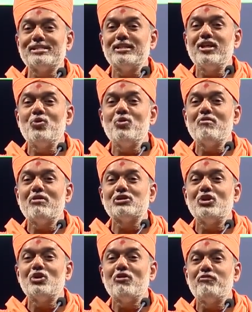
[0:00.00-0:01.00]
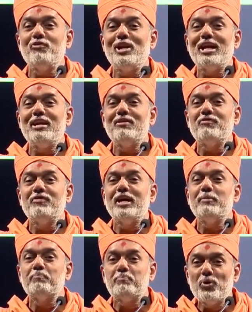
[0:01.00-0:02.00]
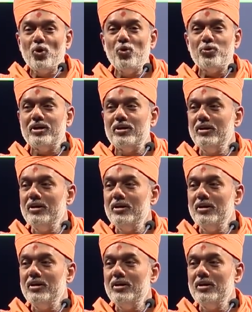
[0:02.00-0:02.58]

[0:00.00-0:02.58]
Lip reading: at the University of Philadelphia, it proved